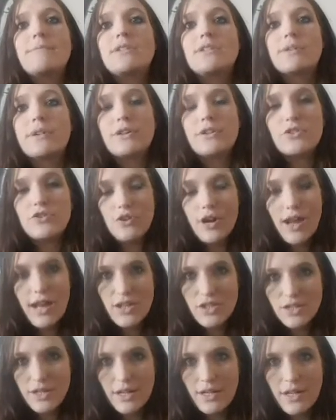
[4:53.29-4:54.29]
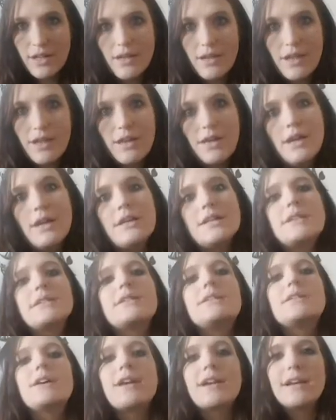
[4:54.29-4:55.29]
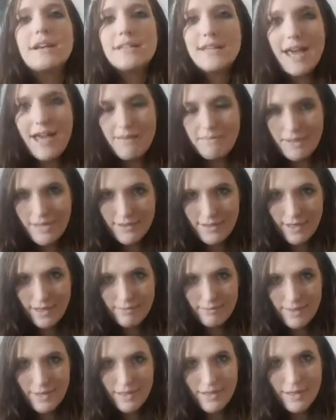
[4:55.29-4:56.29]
to a contraction. Started timing them.